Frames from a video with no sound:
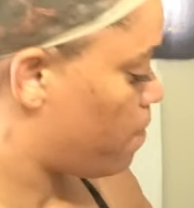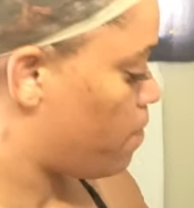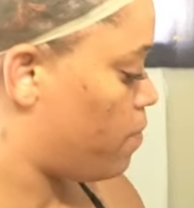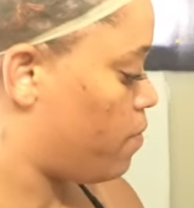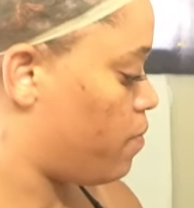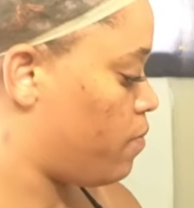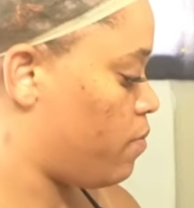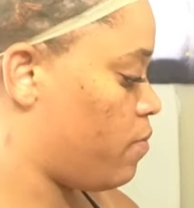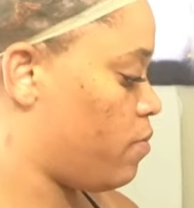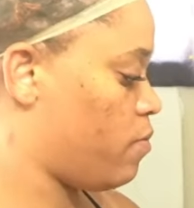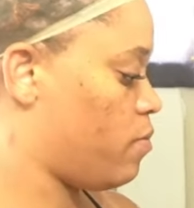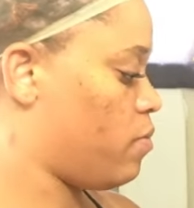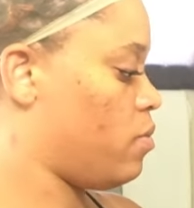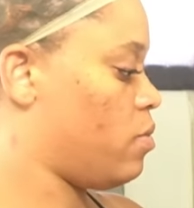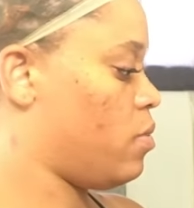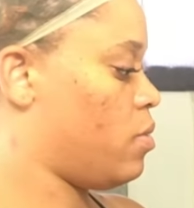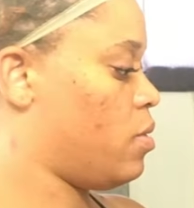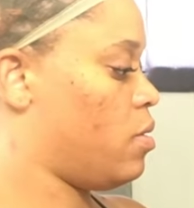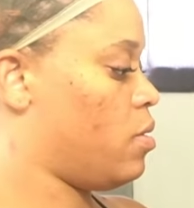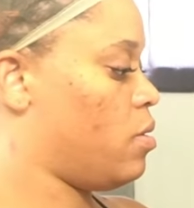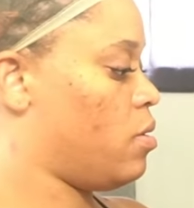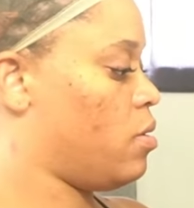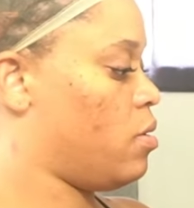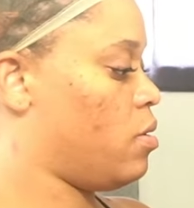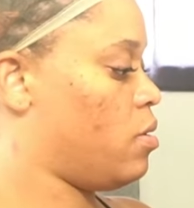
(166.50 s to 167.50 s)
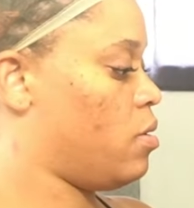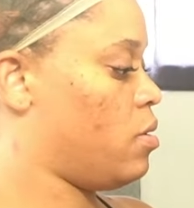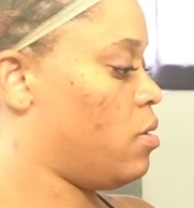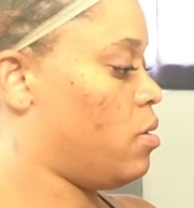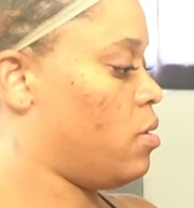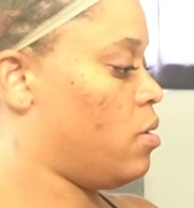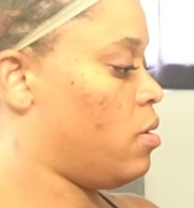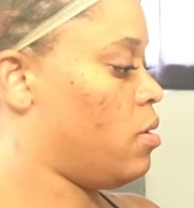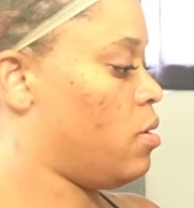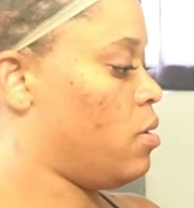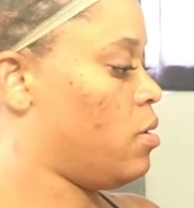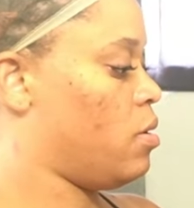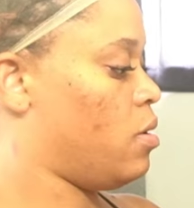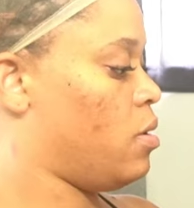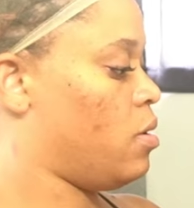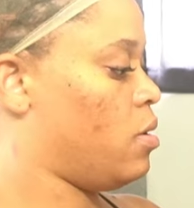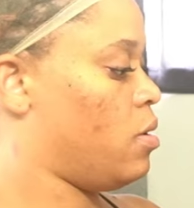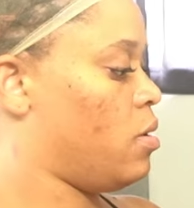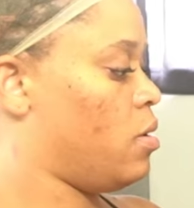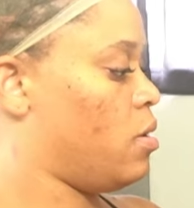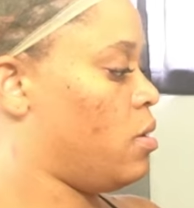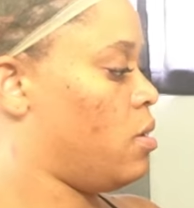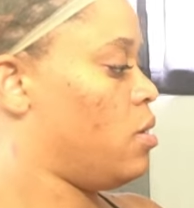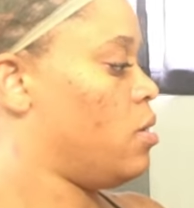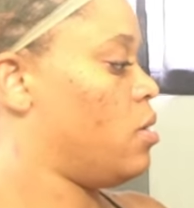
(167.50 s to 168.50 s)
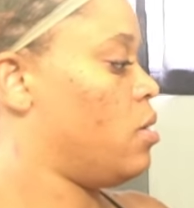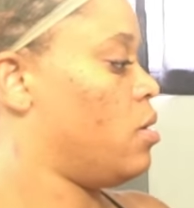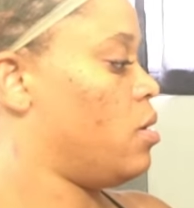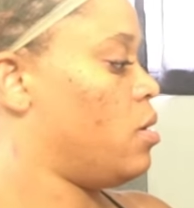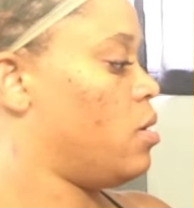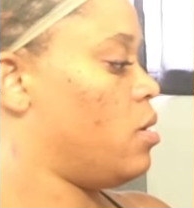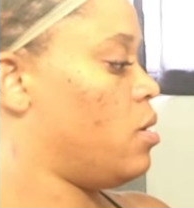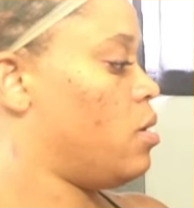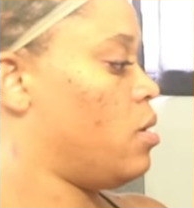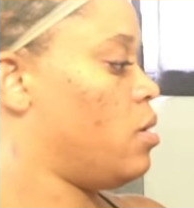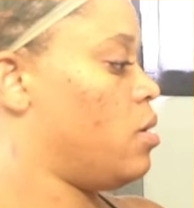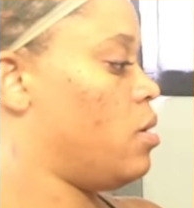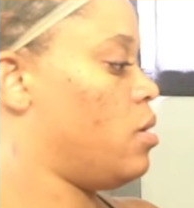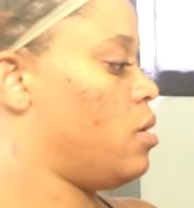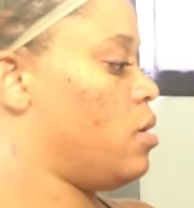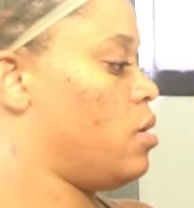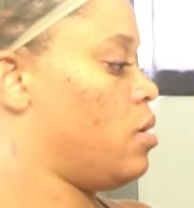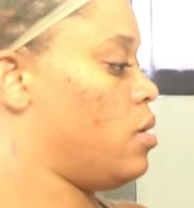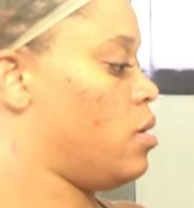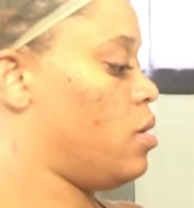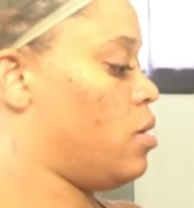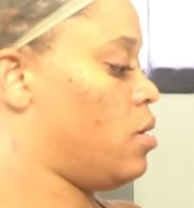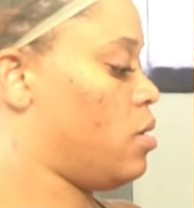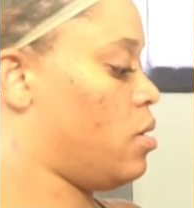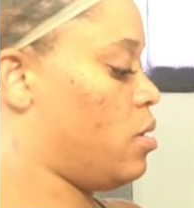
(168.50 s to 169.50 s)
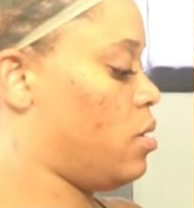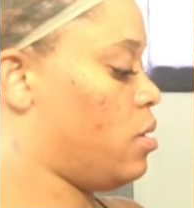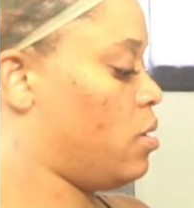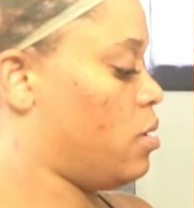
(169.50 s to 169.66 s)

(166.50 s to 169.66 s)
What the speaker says: (no one is talking)